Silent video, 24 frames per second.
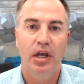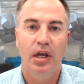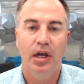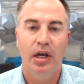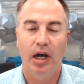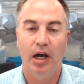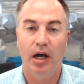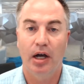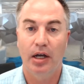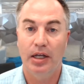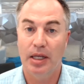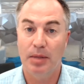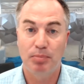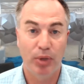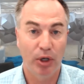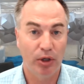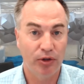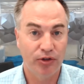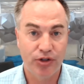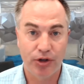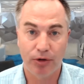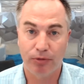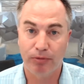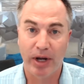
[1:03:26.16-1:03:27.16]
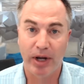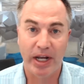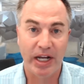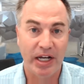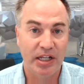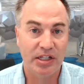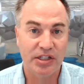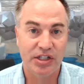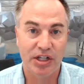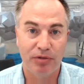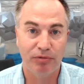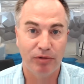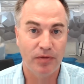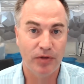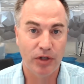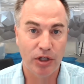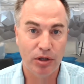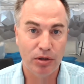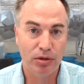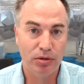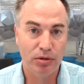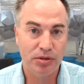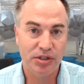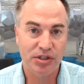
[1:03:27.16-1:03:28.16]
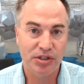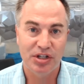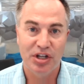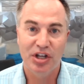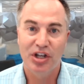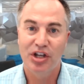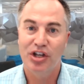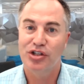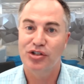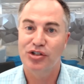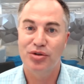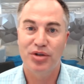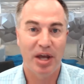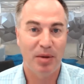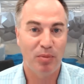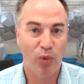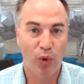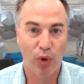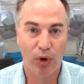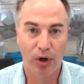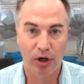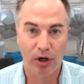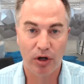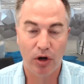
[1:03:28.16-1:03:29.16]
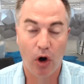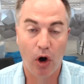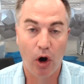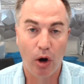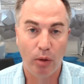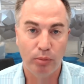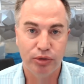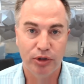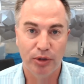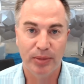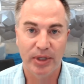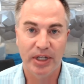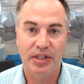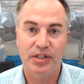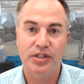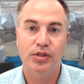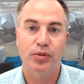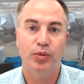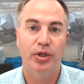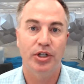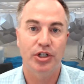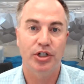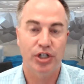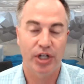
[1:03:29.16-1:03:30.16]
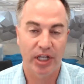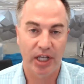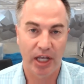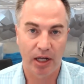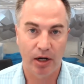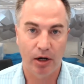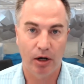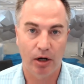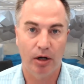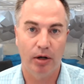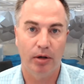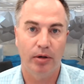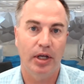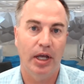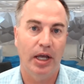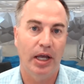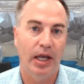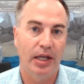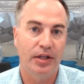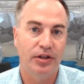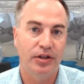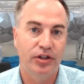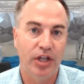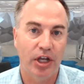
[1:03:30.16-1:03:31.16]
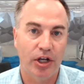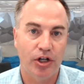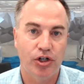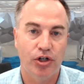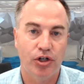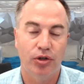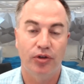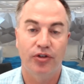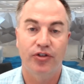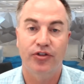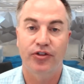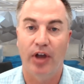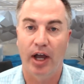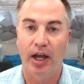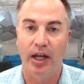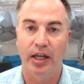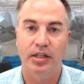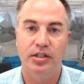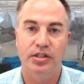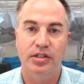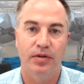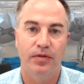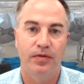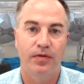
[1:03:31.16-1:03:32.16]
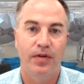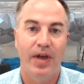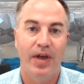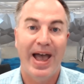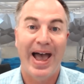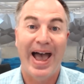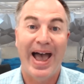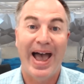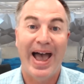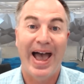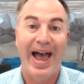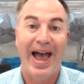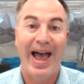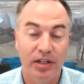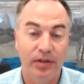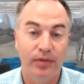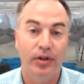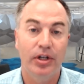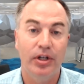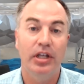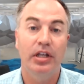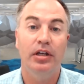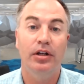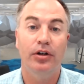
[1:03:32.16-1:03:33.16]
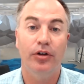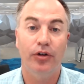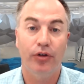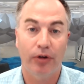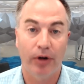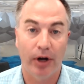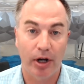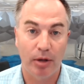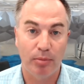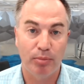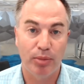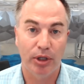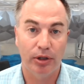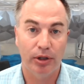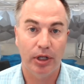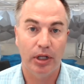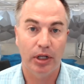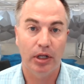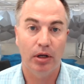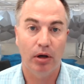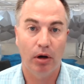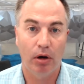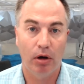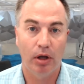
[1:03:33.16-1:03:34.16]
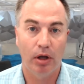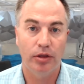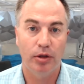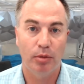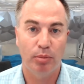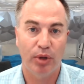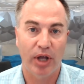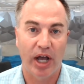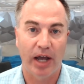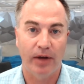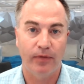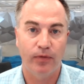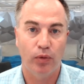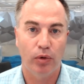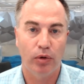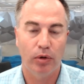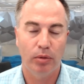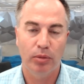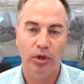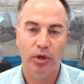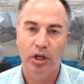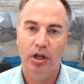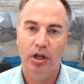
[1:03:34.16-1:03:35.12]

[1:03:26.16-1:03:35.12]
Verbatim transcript: Uh, it builds your ratings and reviews. You get more compliments, which again are additional signs of activity and credibility on the platform.